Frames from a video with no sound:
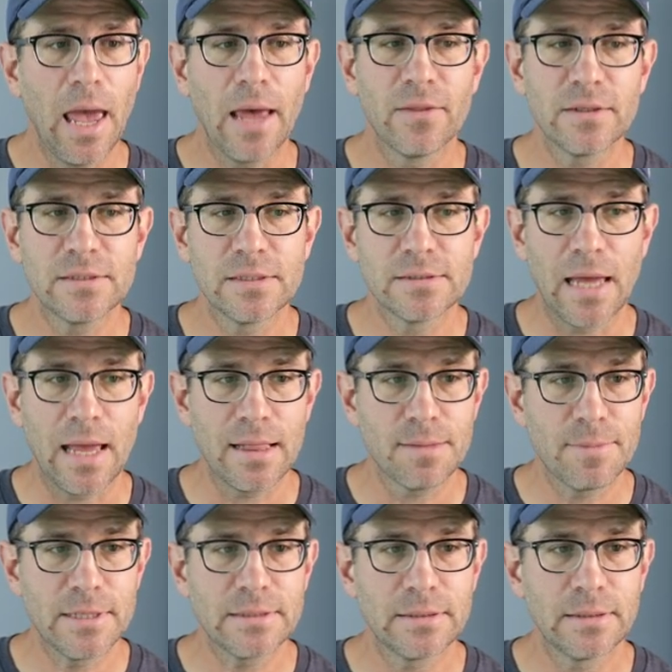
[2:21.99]
and this is
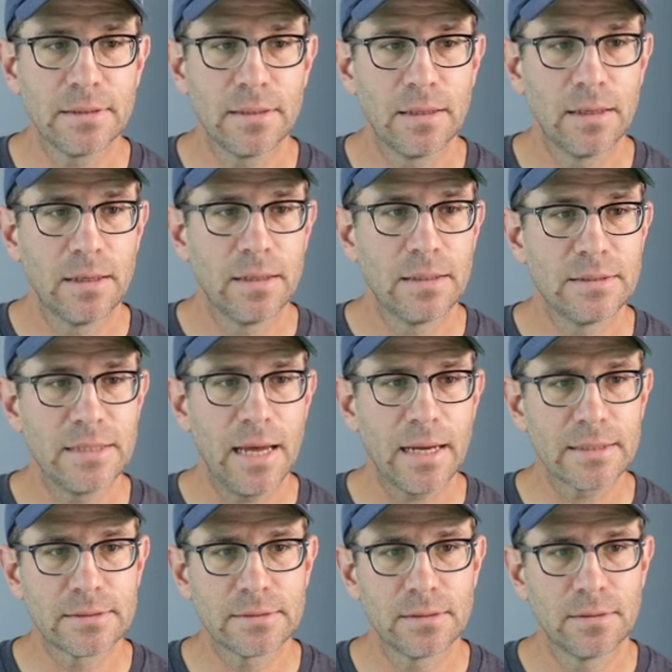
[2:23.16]
element
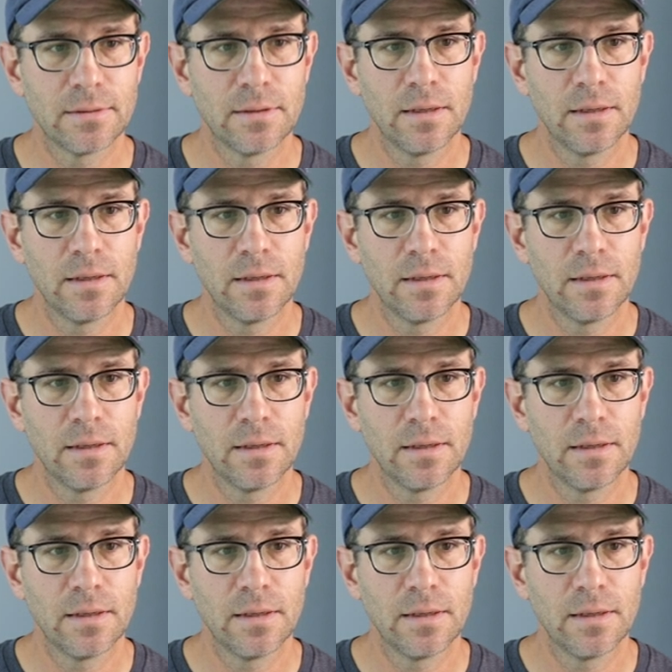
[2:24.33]
text,